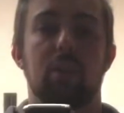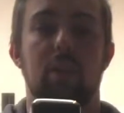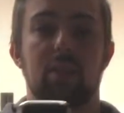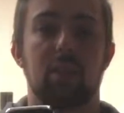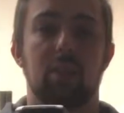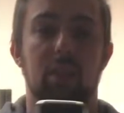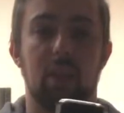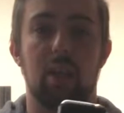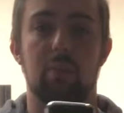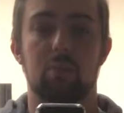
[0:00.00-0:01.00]
testing the
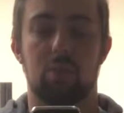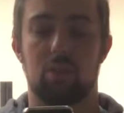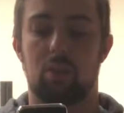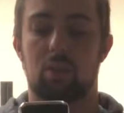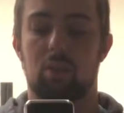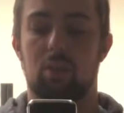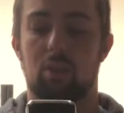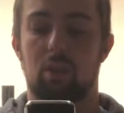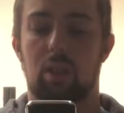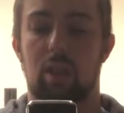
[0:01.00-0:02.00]
games
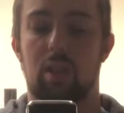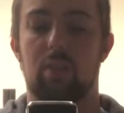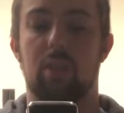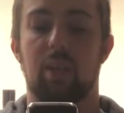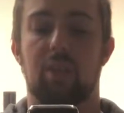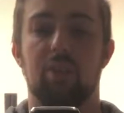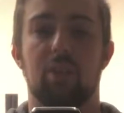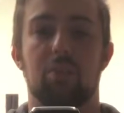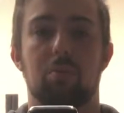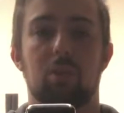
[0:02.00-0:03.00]
and the
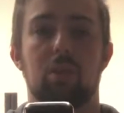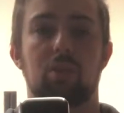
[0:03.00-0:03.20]
accessories